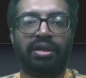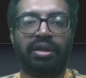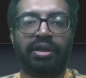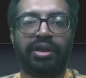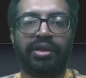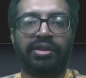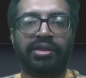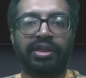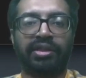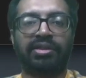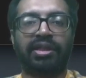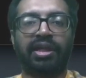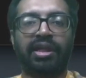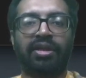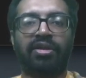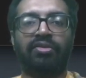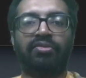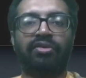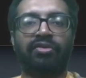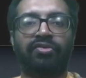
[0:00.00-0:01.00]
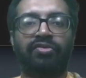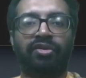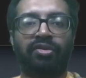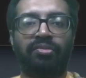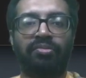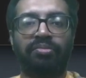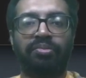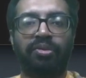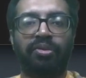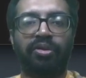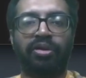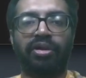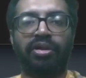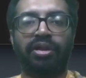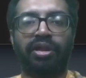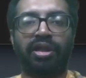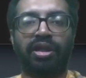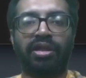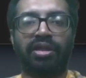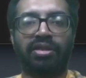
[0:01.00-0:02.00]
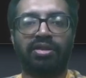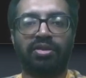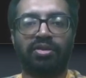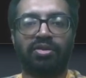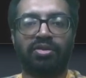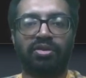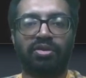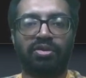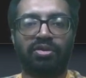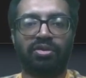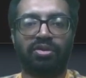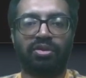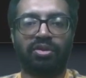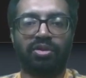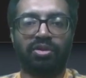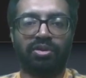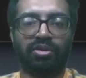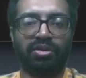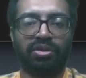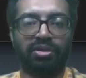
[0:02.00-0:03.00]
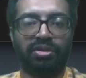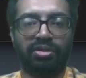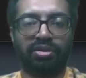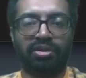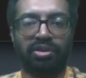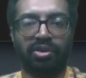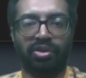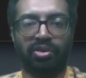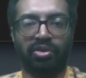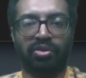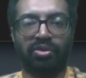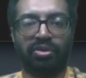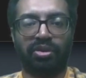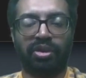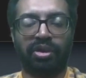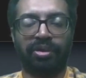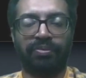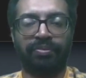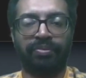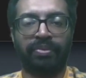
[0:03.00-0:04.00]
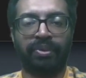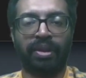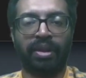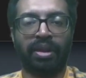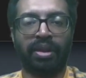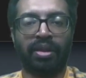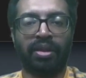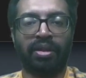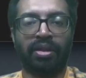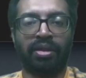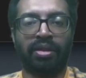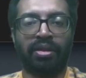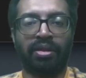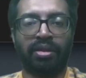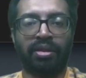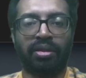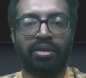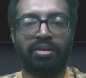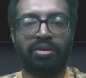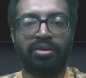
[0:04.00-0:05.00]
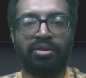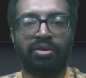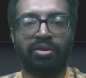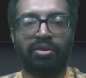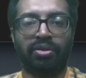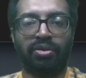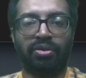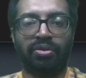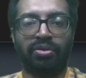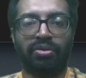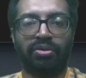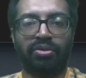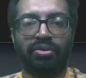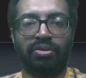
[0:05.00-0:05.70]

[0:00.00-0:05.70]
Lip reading: it's exactly of the form 0.3000. Okay. So